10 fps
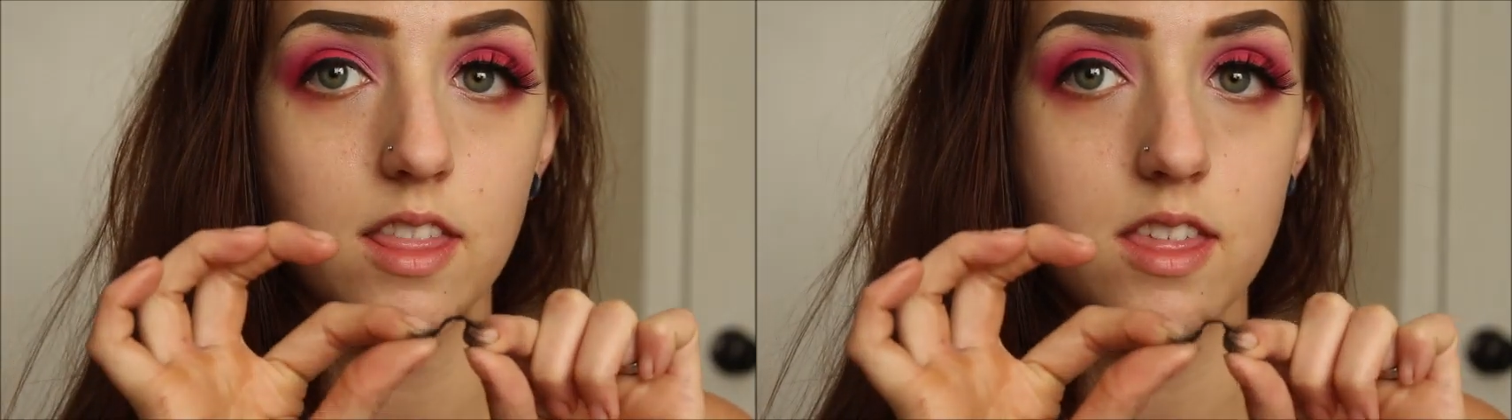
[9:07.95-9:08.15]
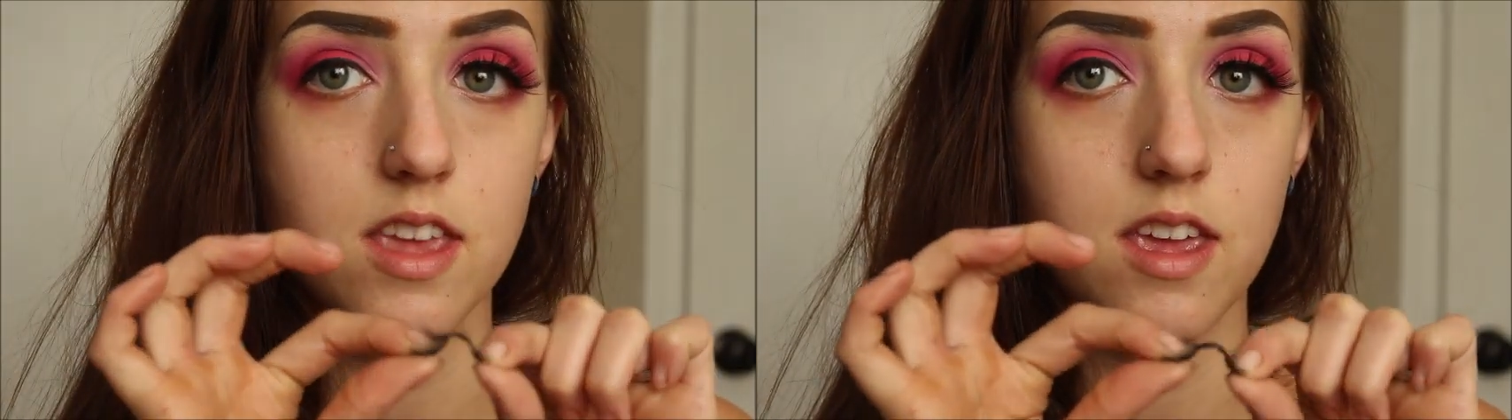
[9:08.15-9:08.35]

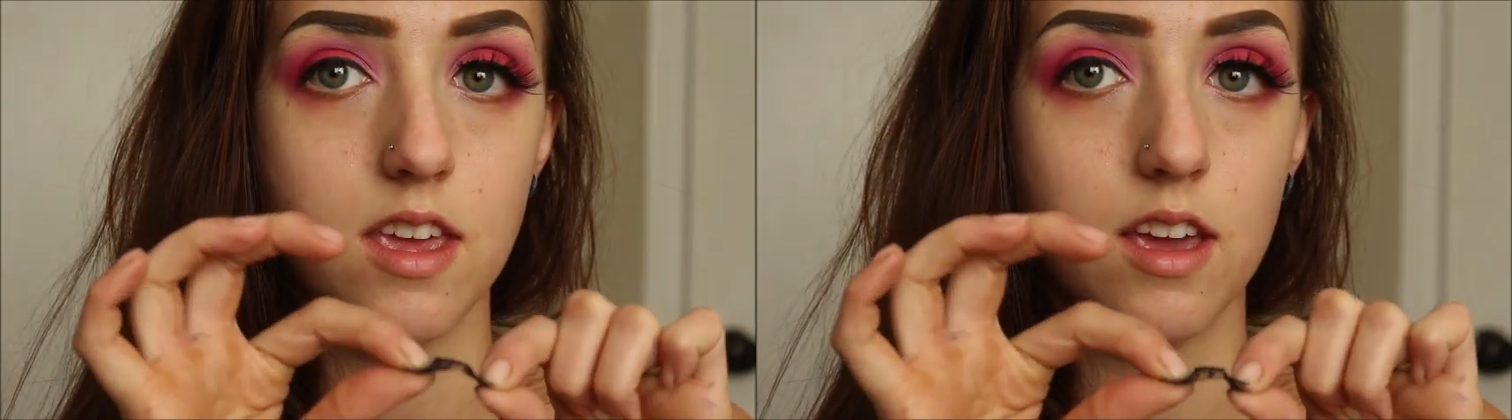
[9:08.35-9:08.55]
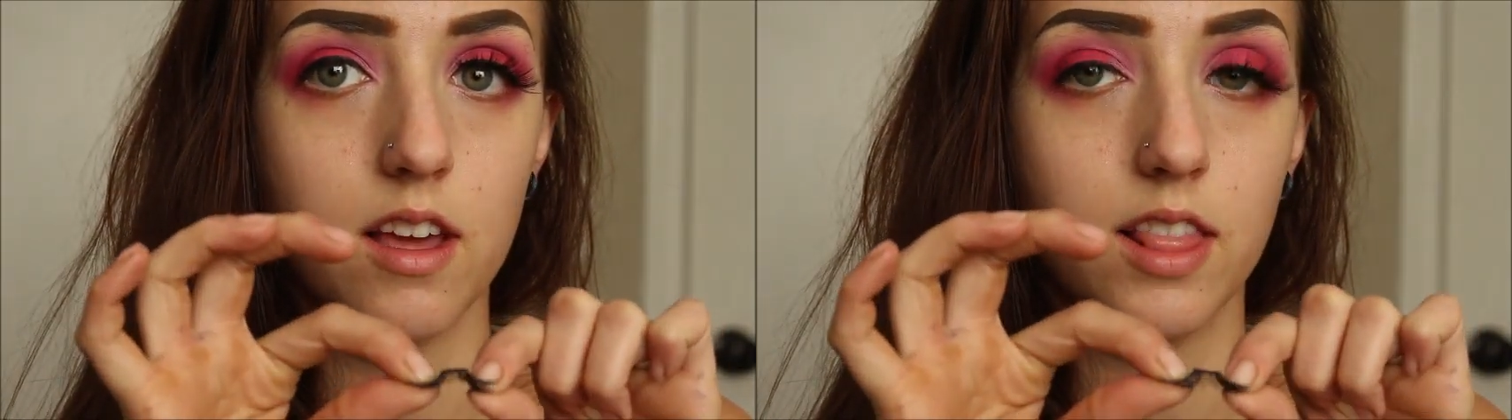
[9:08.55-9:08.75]

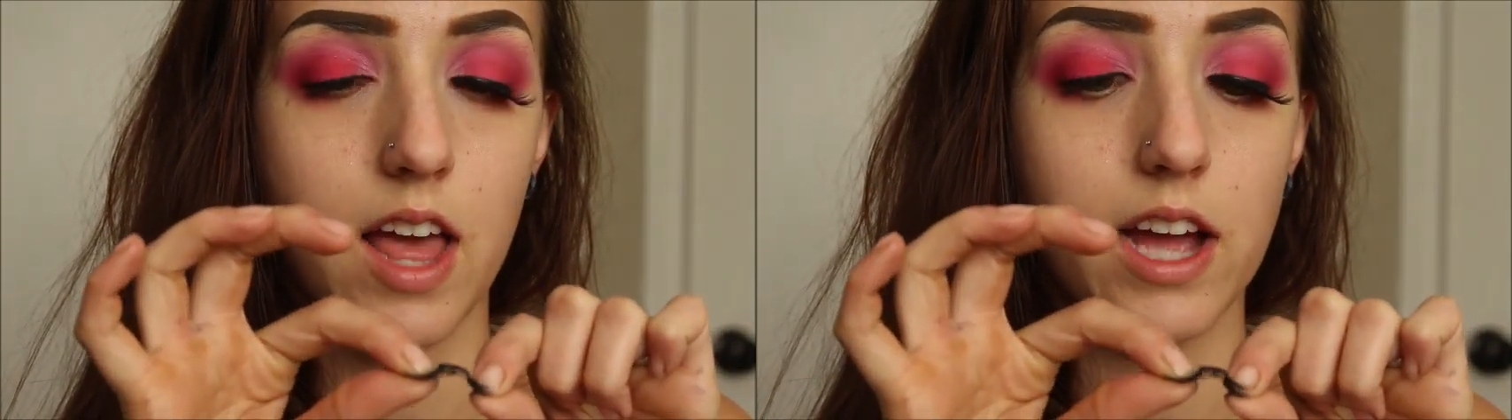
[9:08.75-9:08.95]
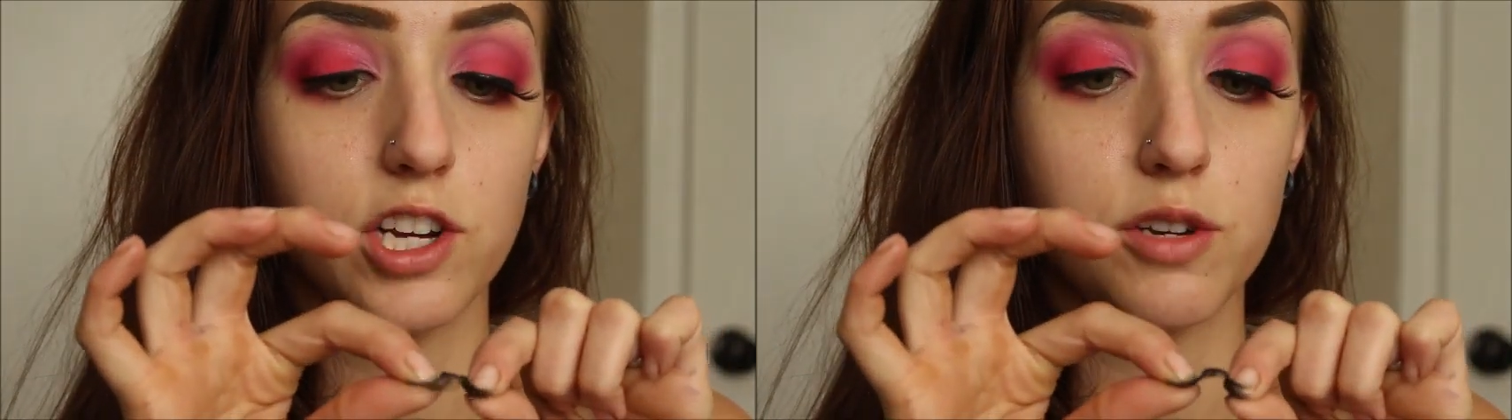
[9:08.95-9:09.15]
the
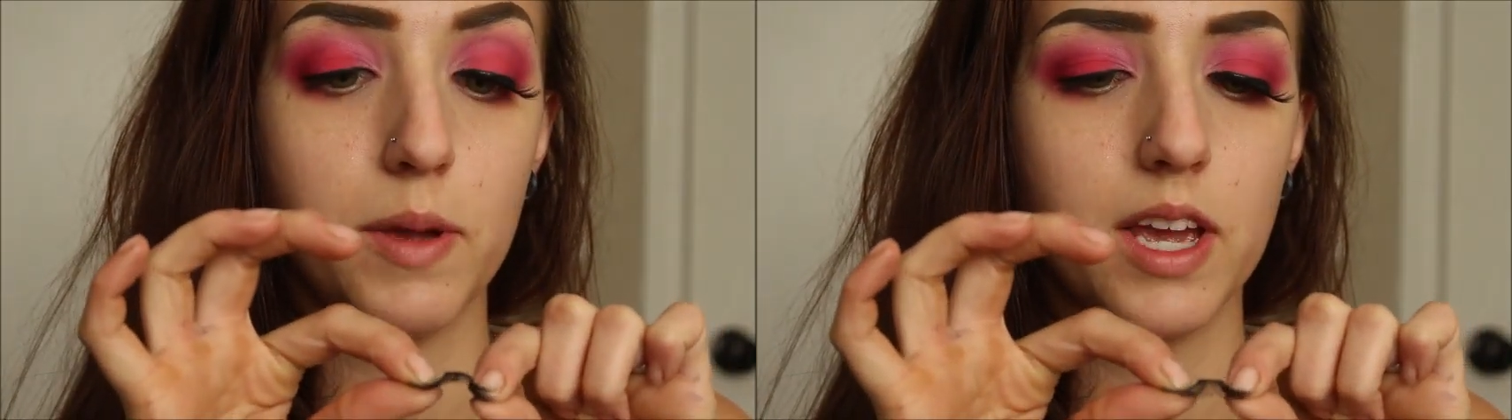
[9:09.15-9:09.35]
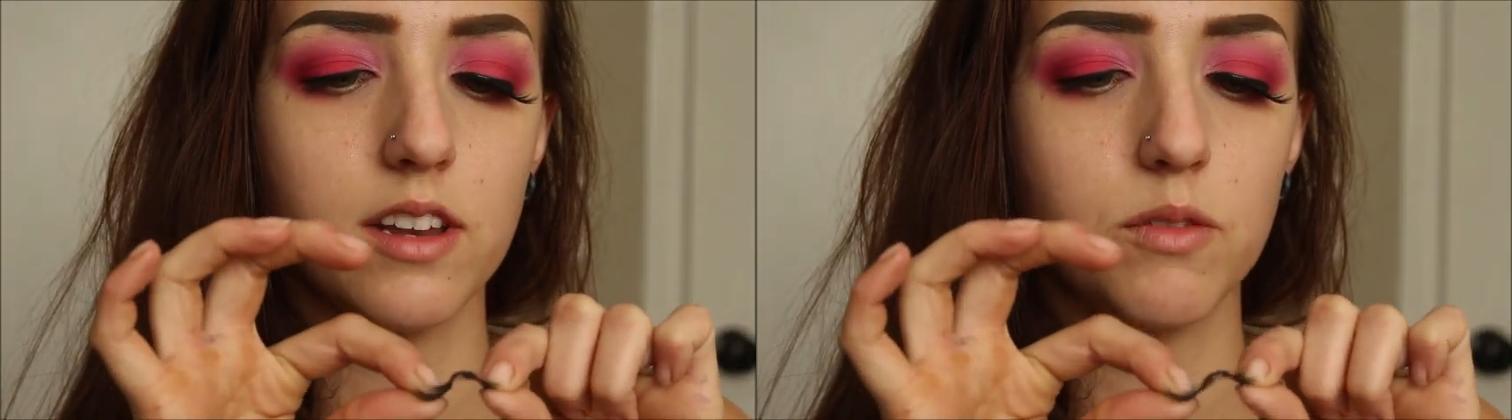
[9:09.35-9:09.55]
lash
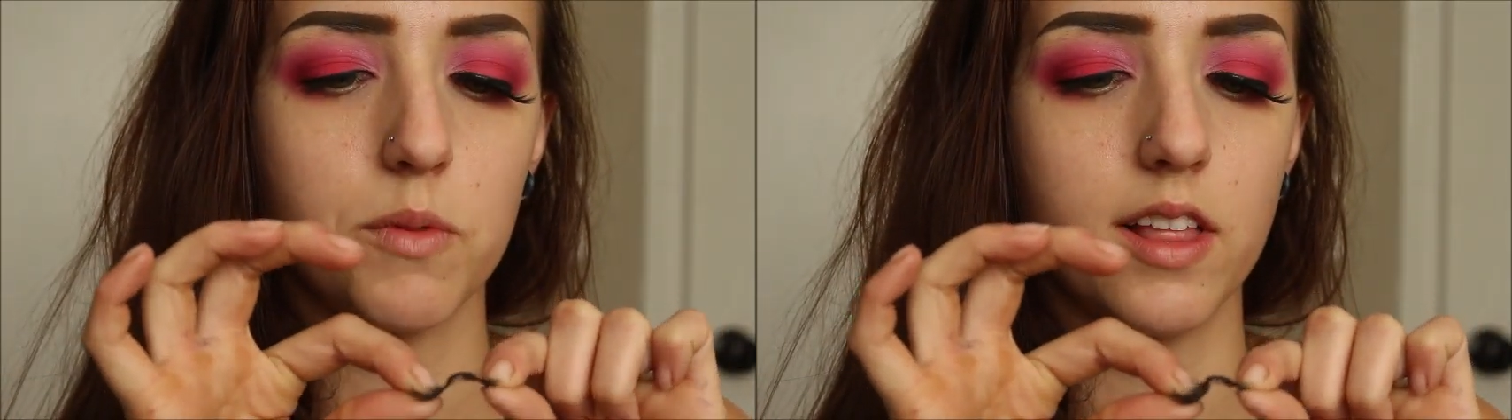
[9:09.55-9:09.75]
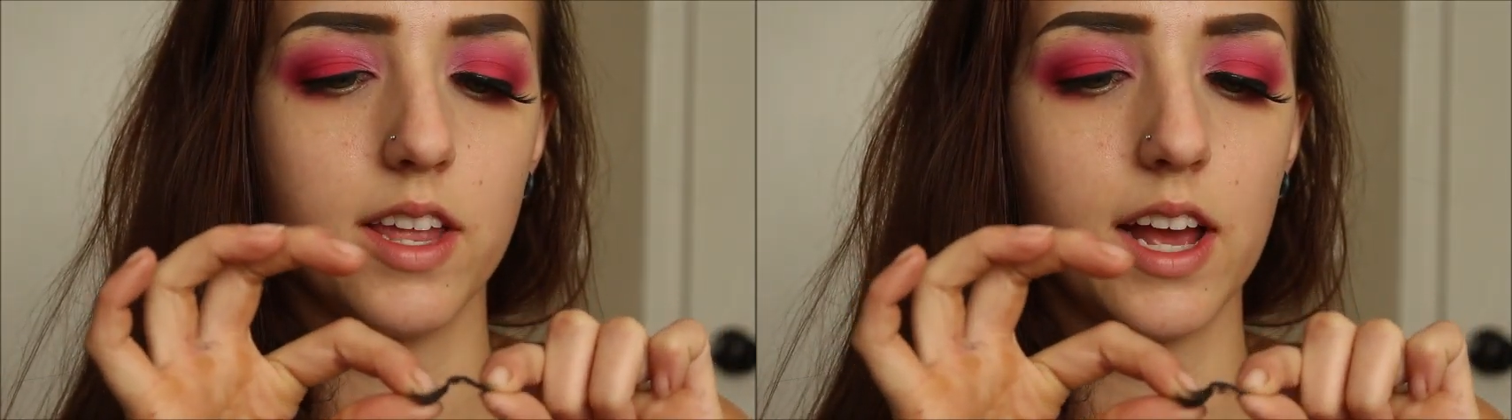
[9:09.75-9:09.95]
band
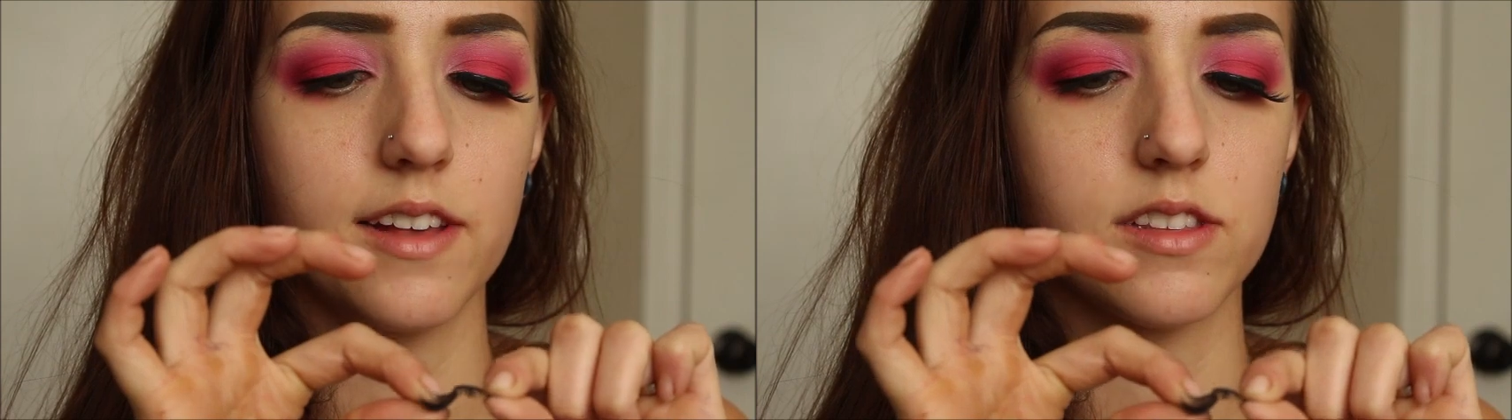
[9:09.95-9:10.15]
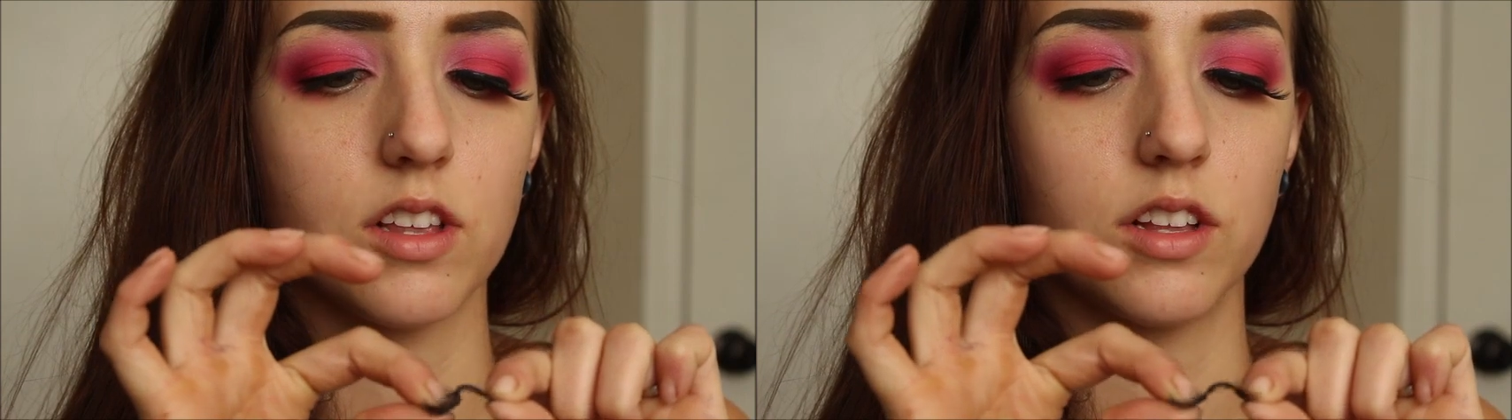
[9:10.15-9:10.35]
while it
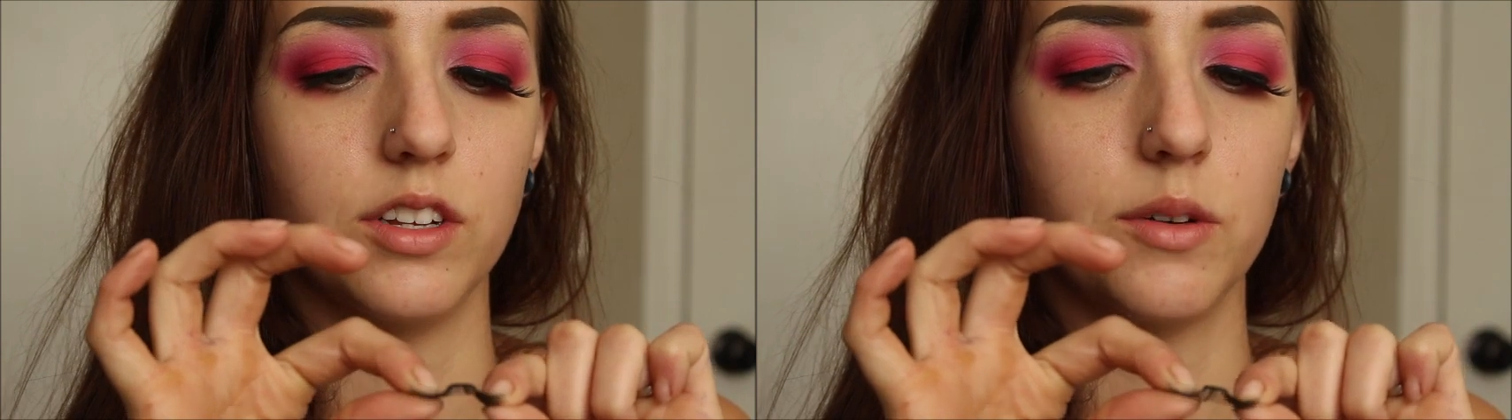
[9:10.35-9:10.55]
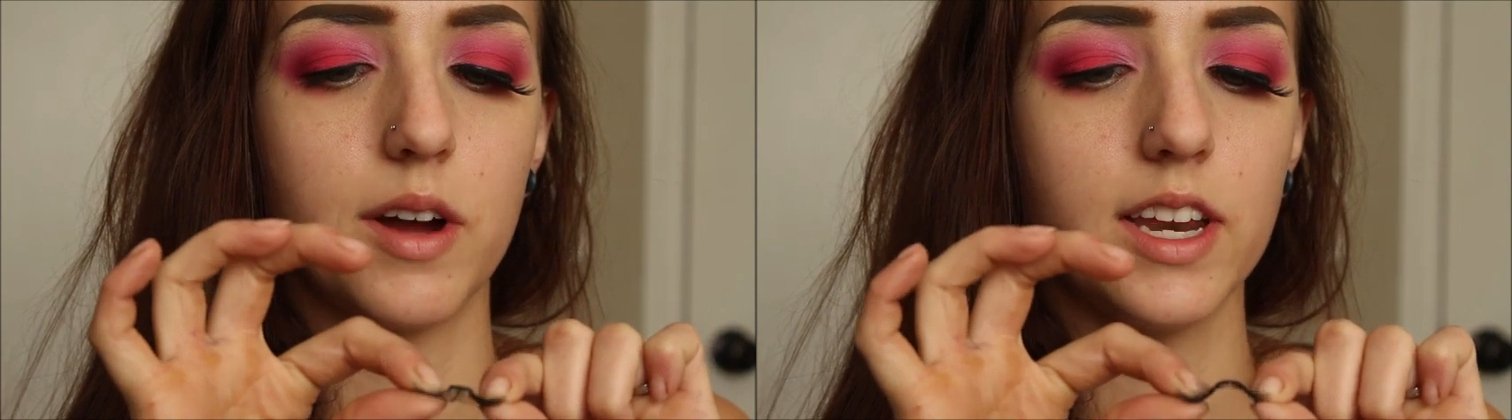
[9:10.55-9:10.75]
has the
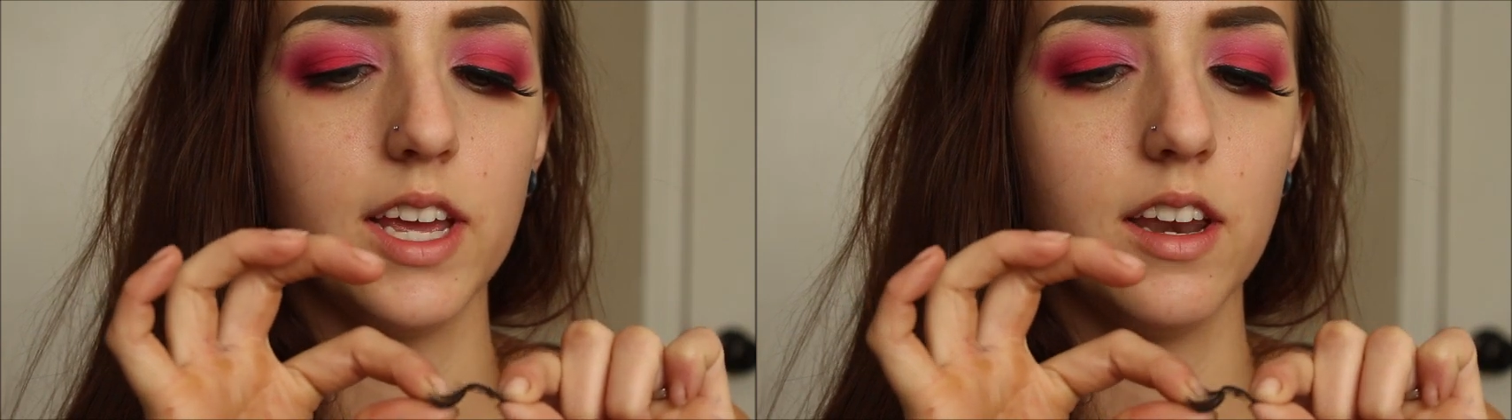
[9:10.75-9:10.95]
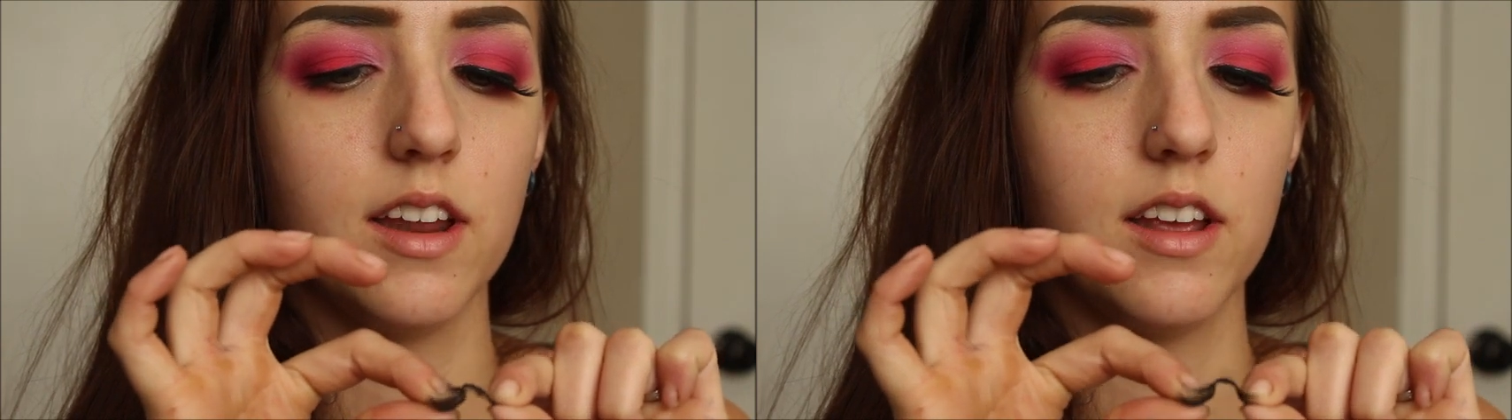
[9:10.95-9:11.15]
glue on
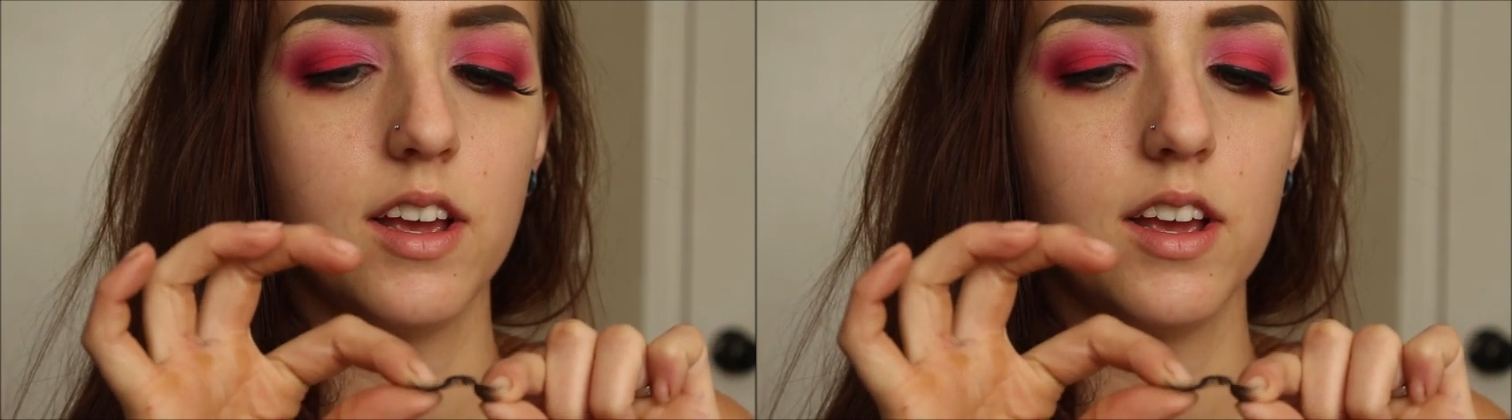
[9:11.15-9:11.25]
it.